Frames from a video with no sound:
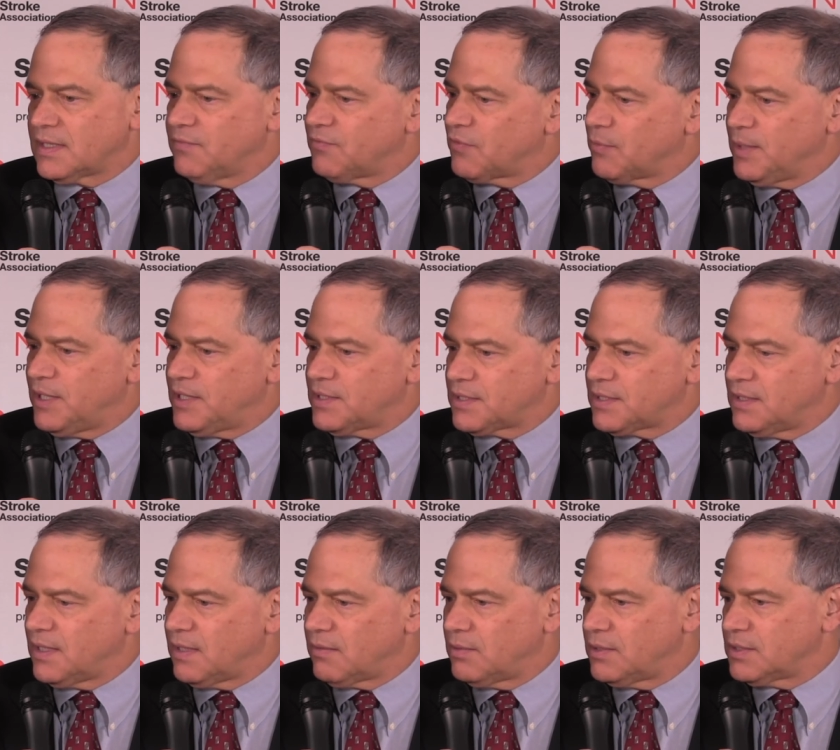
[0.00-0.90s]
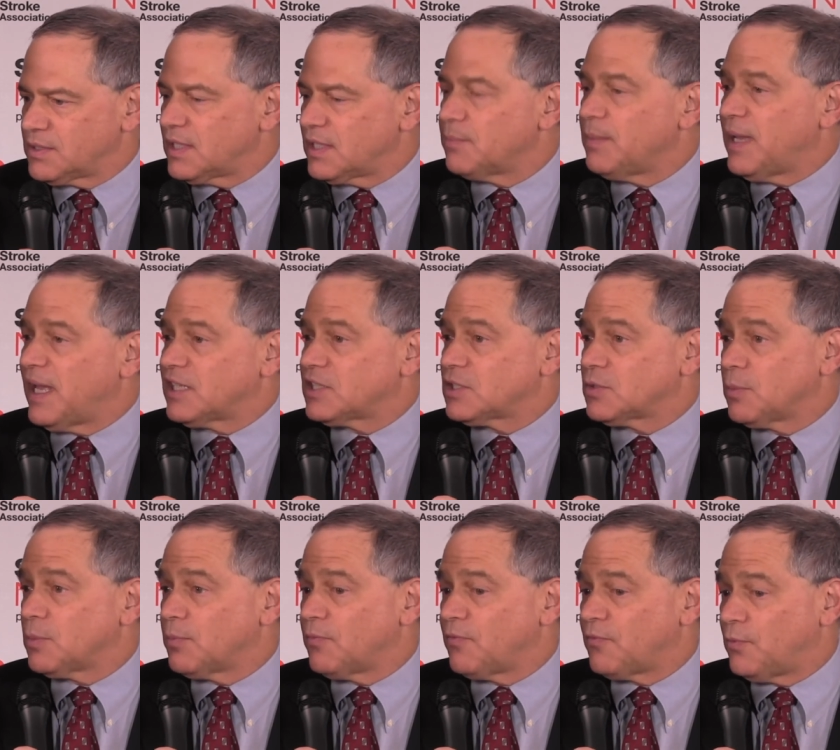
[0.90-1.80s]
information that was
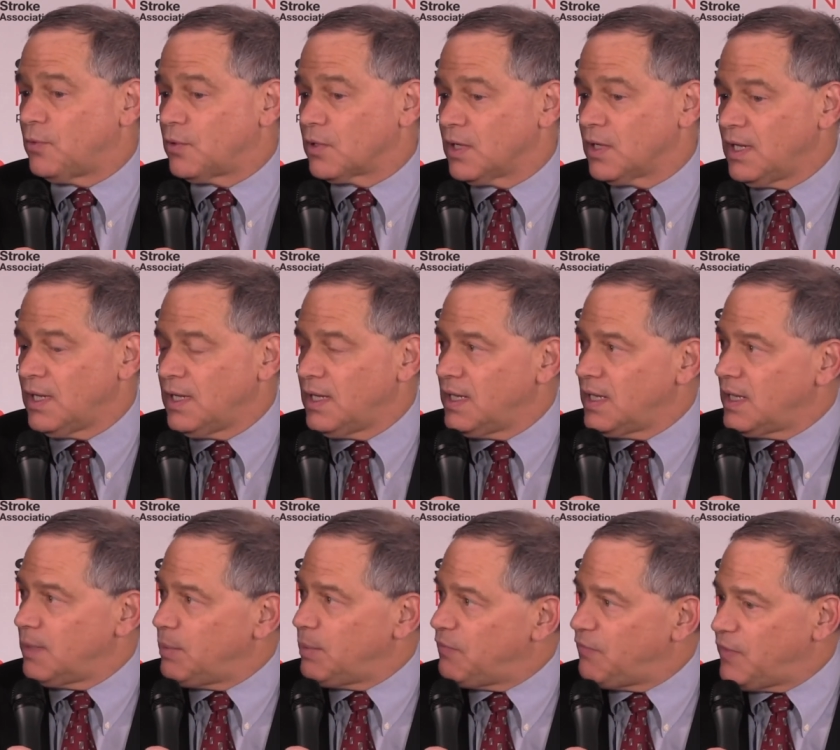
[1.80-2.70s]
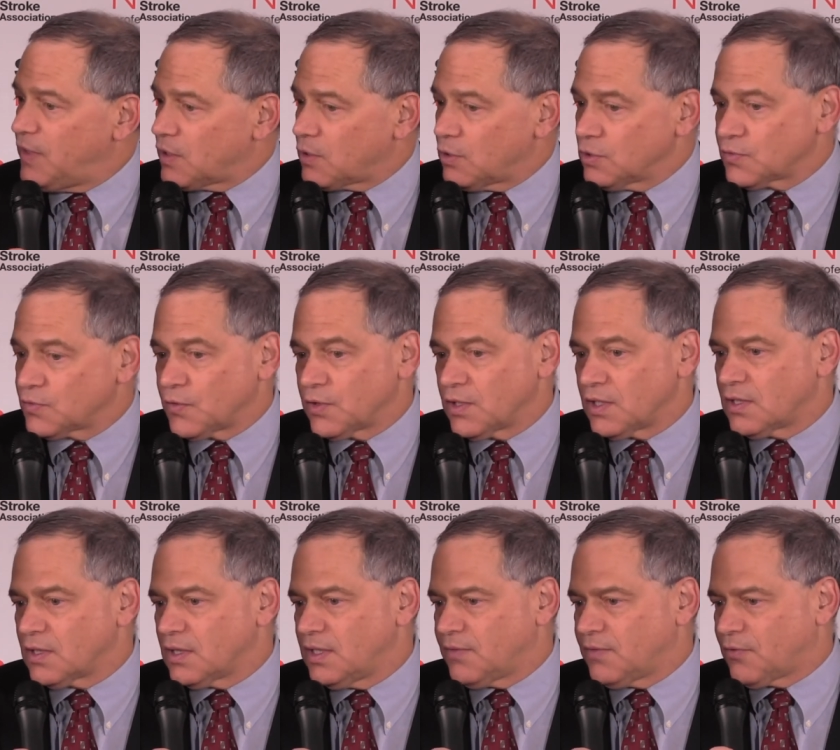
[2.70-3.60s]
unimaginable before and be vehicles for the
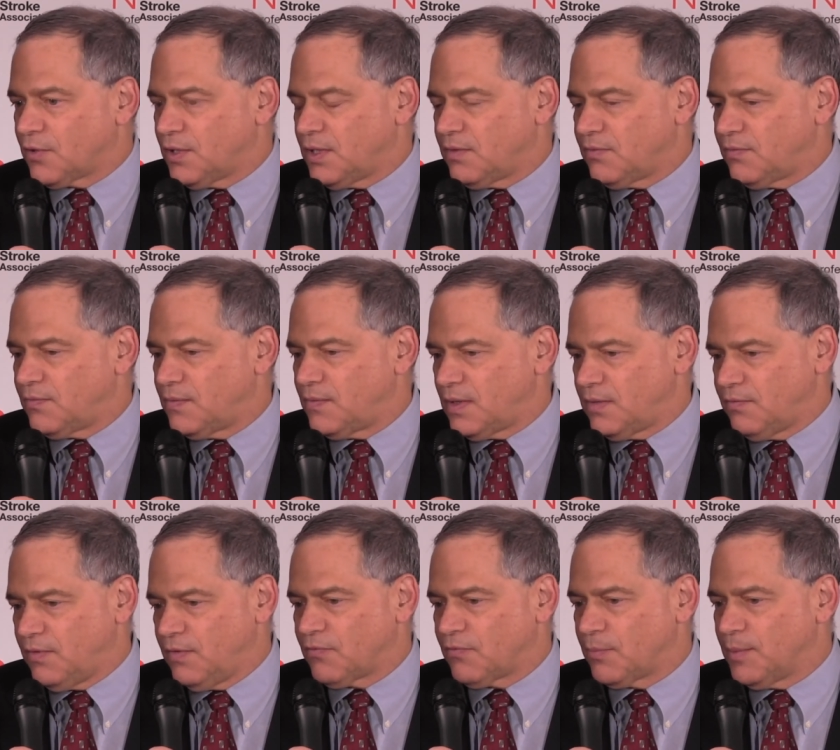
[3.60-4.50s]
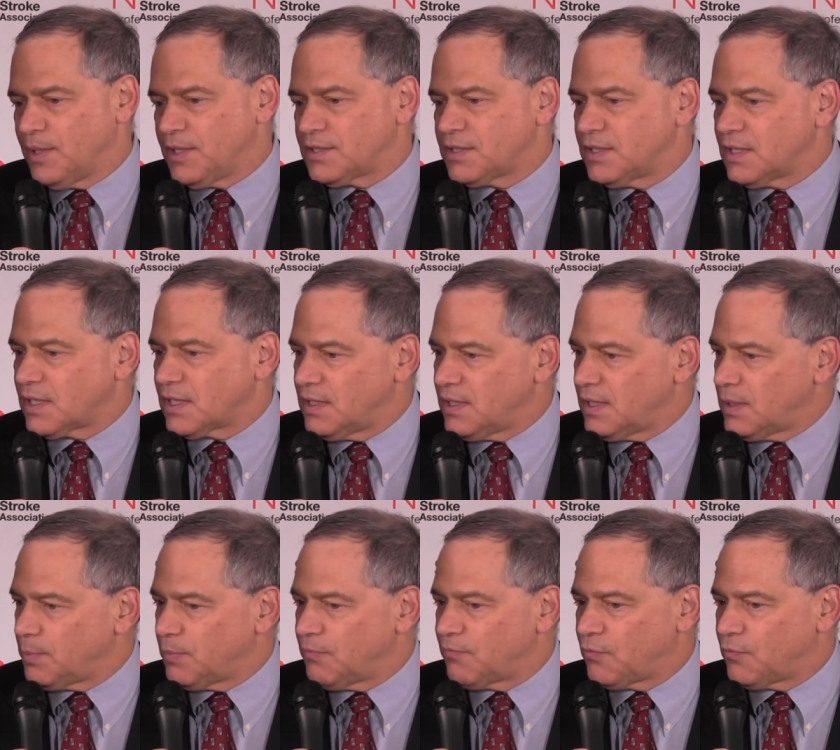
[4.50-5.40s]
delivery of information that can
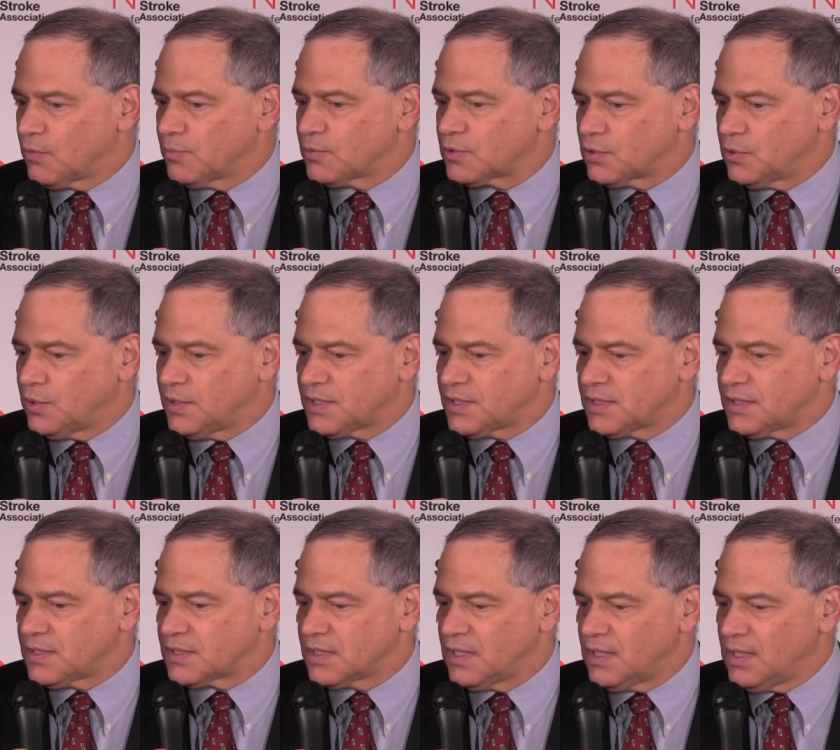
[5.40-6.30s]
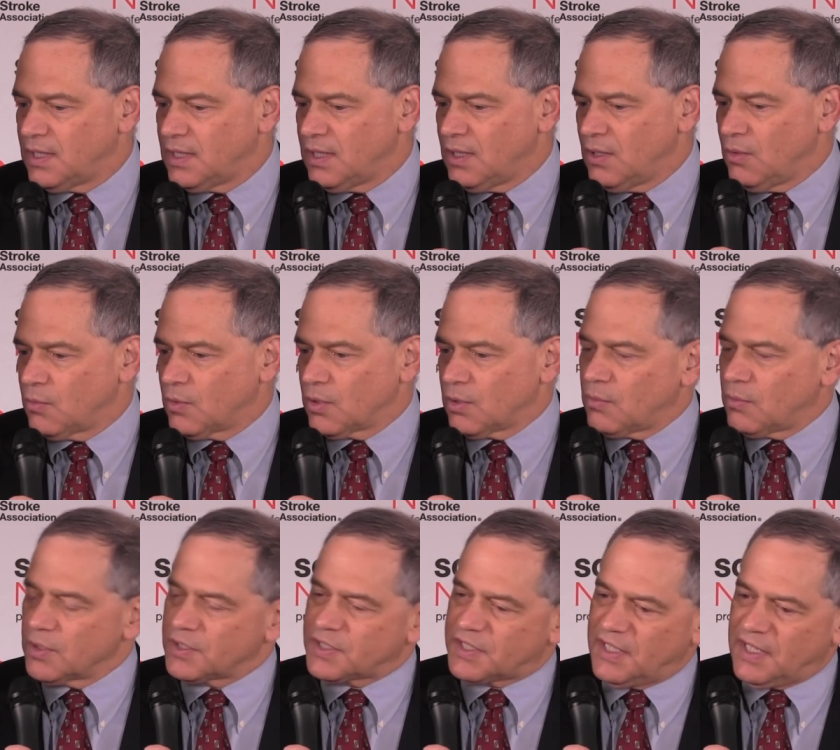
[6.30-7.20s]
help inform choices.
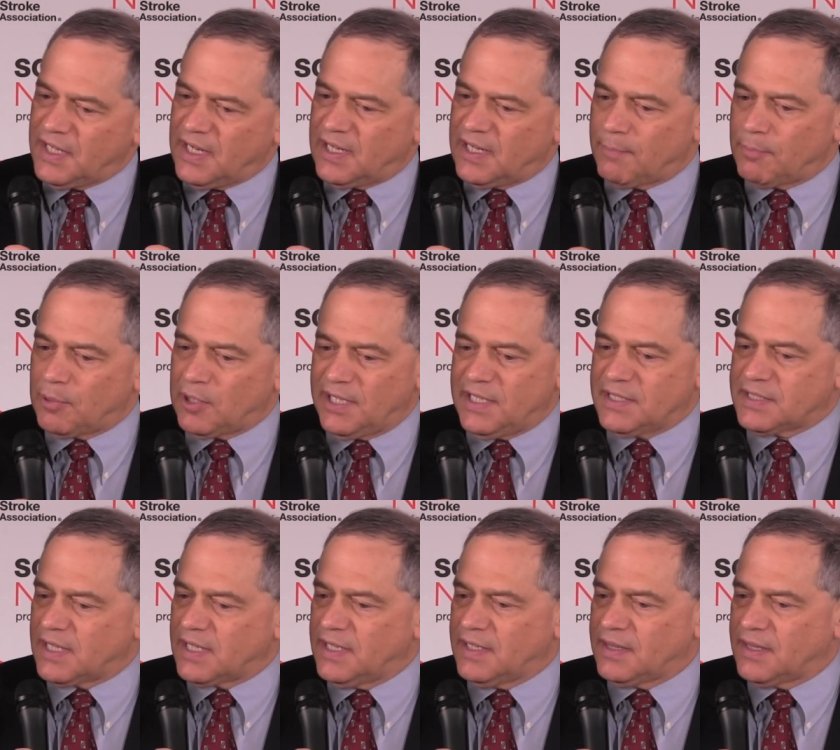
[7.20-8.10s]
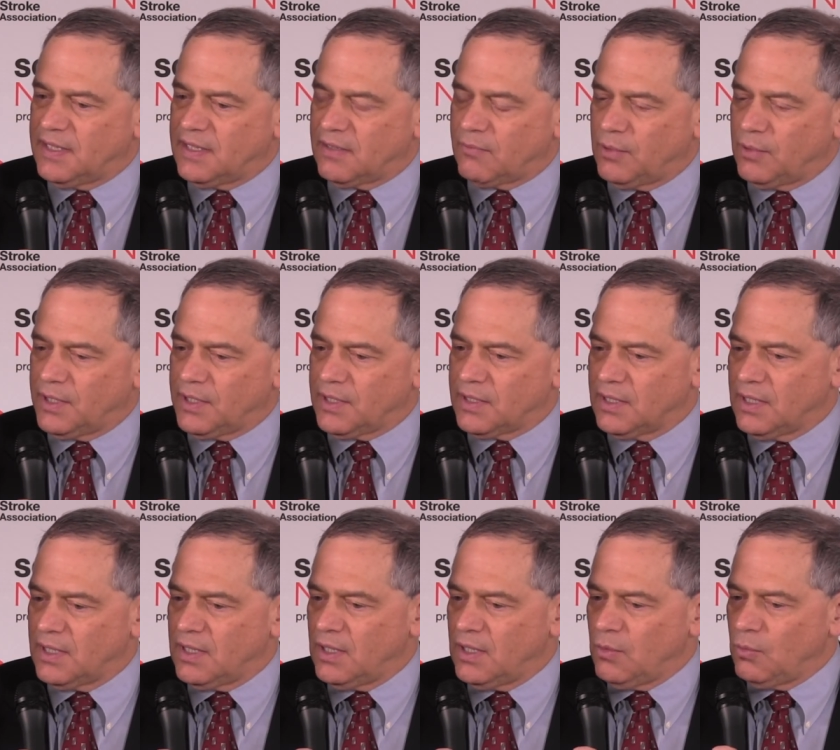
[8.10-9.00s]
We're sitting at a place, I think, where
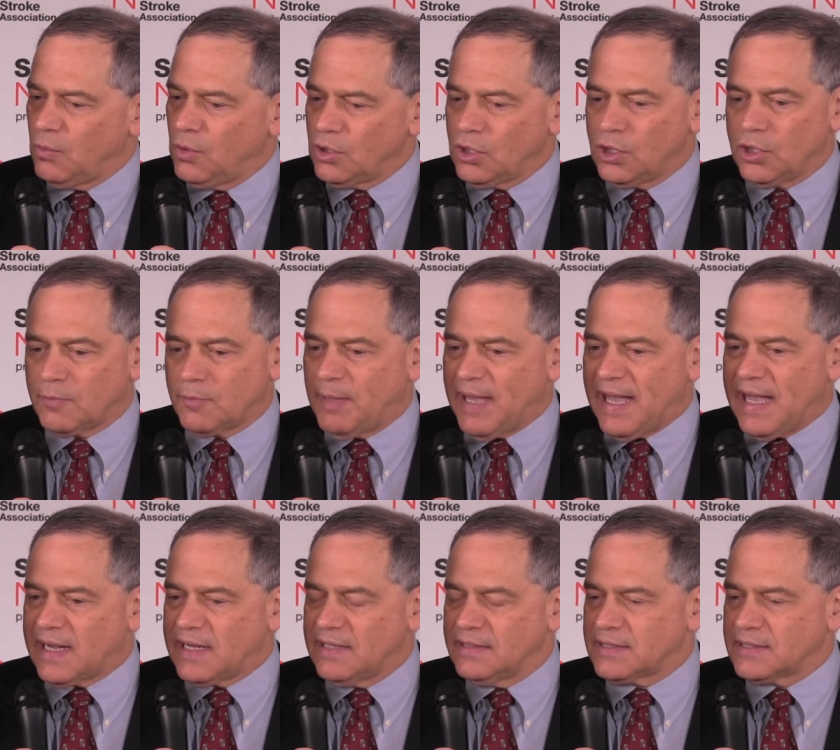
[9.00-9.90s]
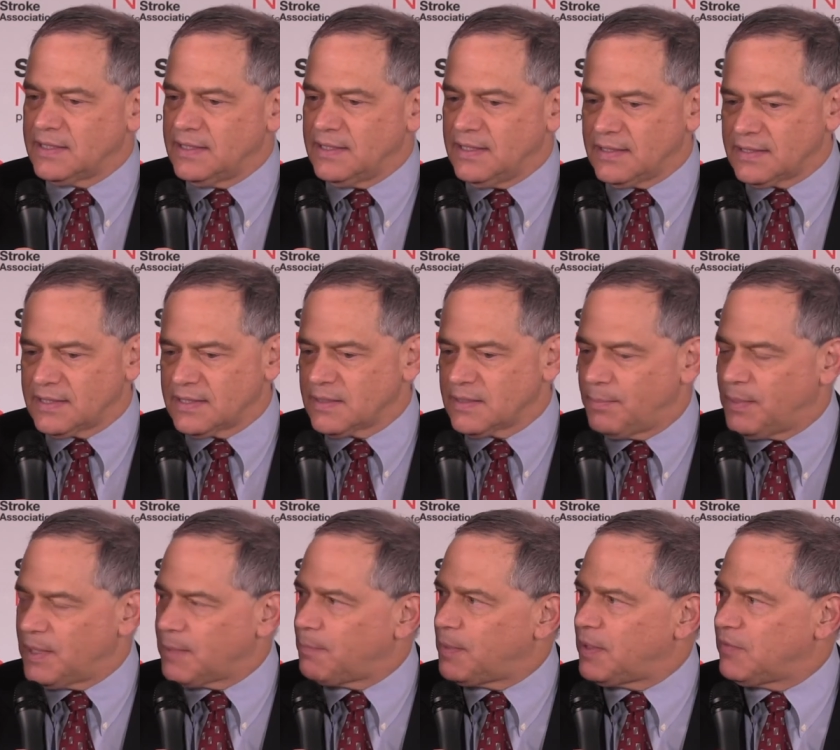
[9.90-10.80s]
we'll look back and see this as a
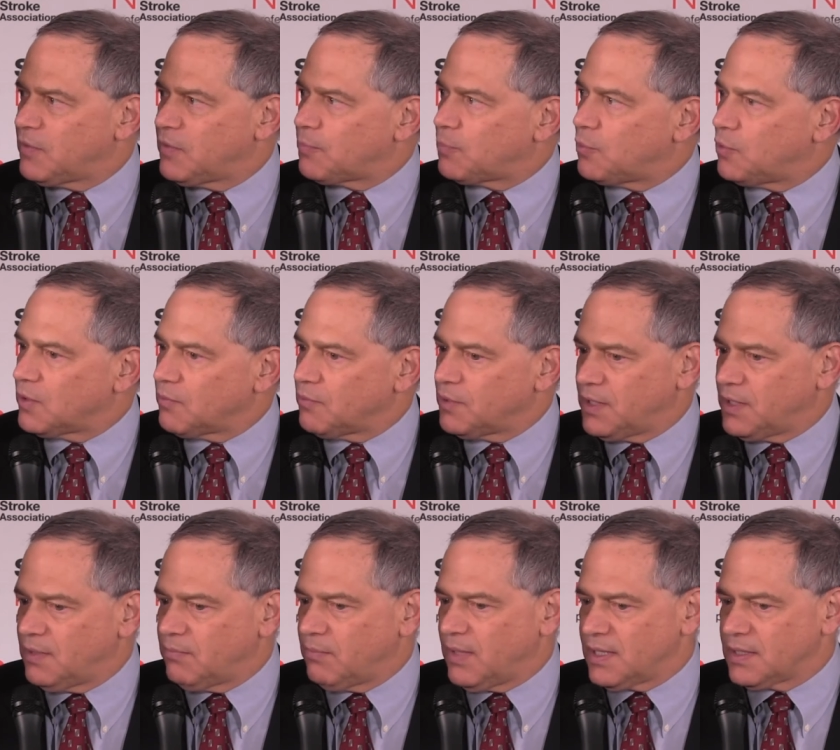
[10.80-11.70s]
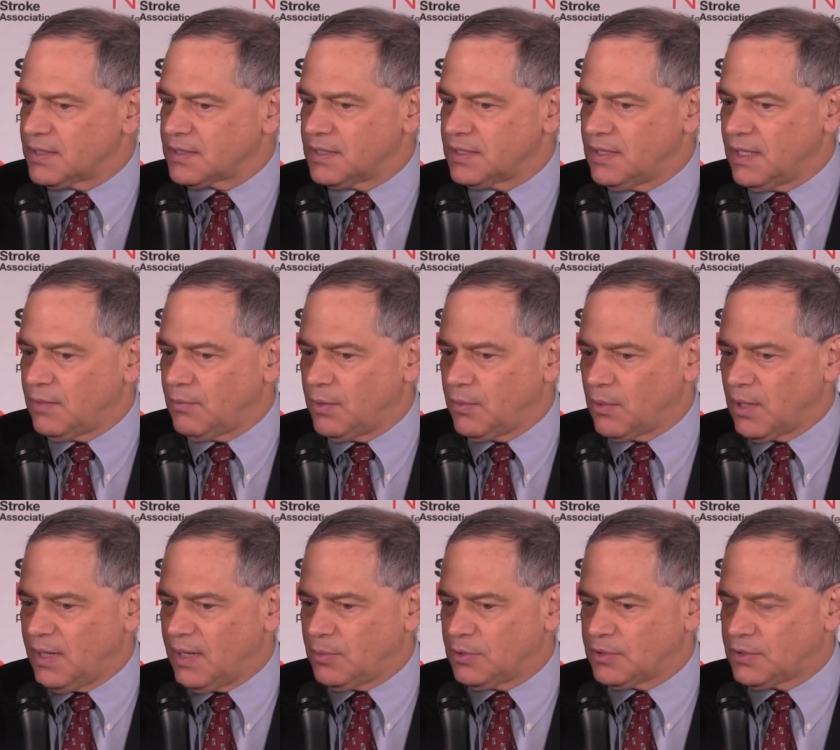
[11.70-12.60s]
big pivot point within medicine, that we were
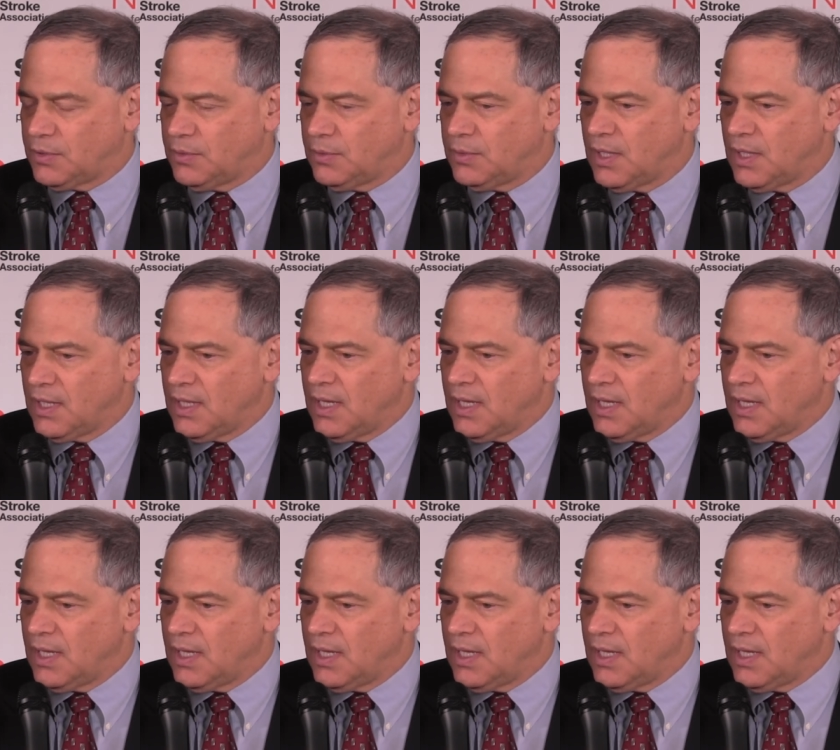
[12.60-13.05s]
able to